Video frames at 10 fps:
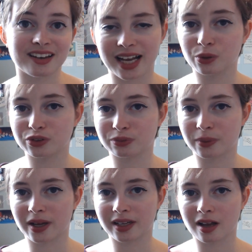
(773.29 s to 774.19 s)
And
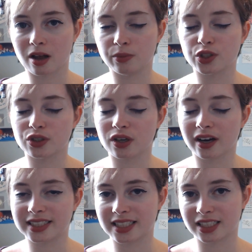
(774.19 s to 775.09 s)
coursework,
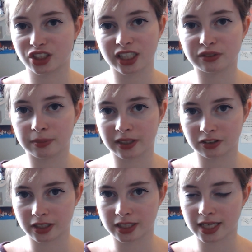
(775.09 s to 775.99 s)
I did a Shakespeare
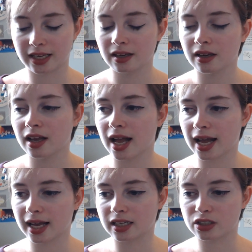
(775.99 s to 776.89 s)
study,
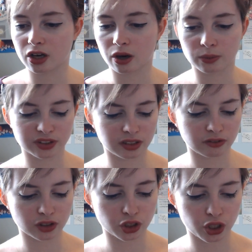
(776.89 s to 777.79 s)
and I was
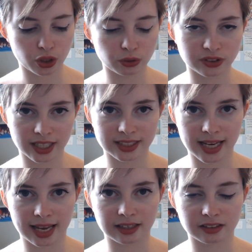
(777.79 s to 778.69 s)
given 2 set
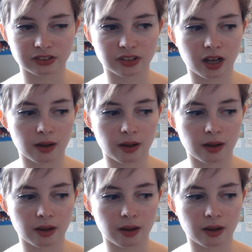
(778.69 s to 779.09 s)
texts.